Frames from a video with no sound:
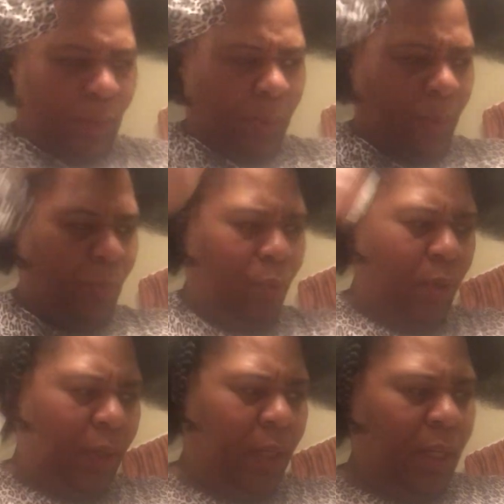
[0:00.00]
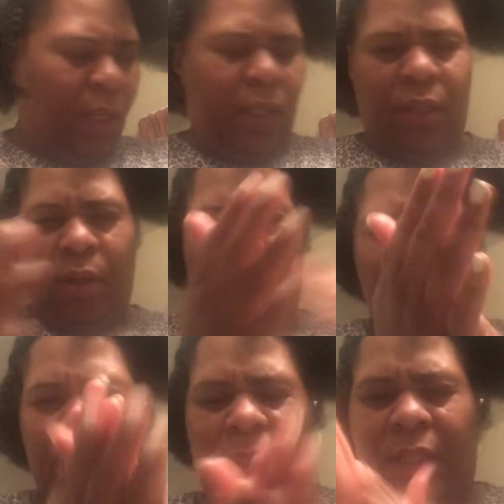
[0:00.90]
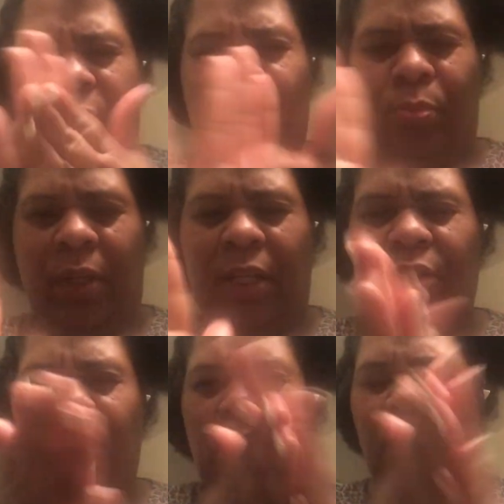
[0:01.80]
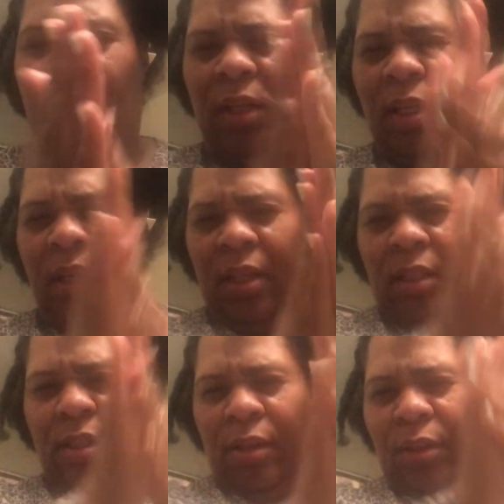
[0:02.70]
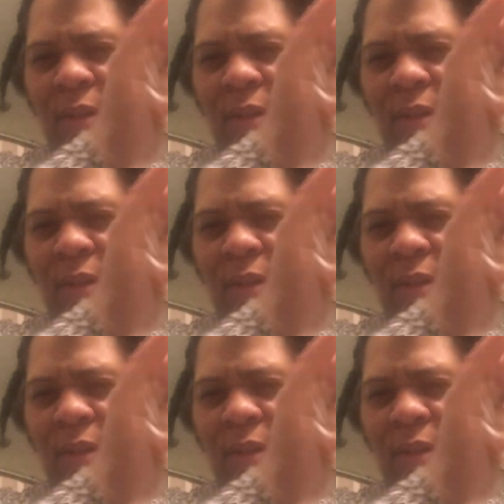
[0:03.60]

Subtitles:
bit more. You don't want a bit too much, so